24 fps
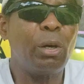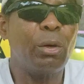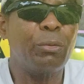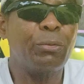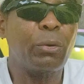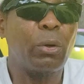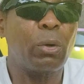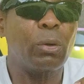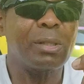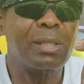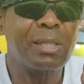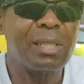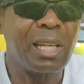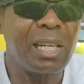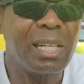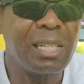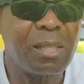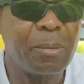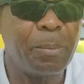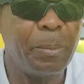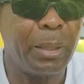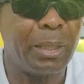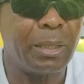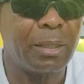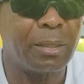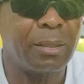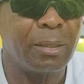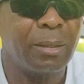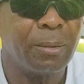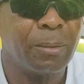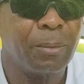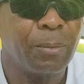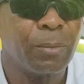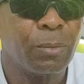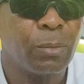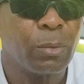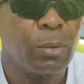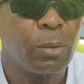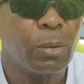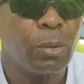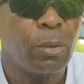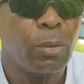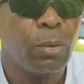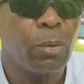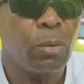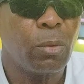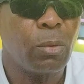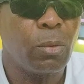of contentment
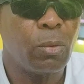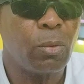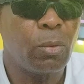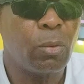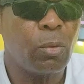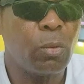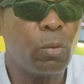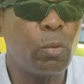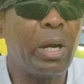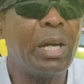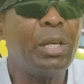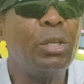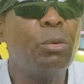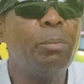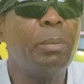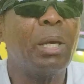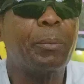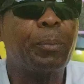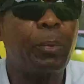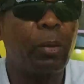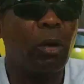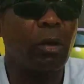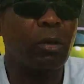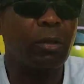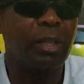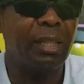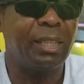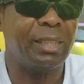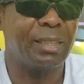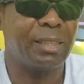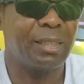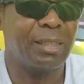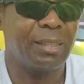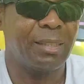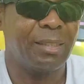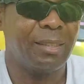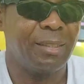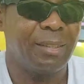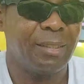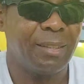when you make progress.